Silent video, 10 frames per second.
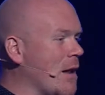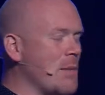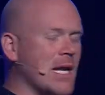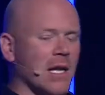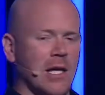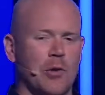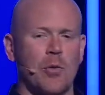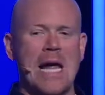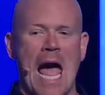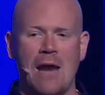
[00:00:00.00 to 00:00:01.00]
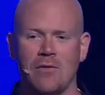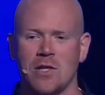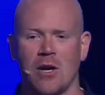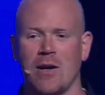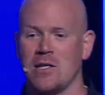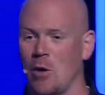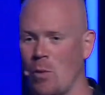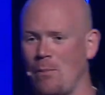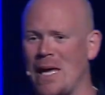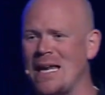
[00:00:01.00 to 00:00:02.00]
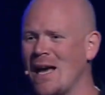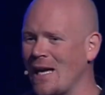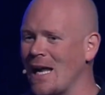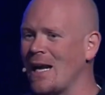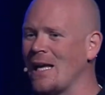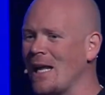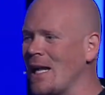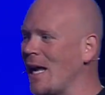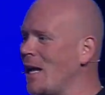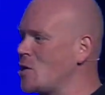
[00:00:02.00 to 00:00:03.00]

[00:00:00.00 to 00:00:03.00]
immediately three adversaries that repeat again and again and again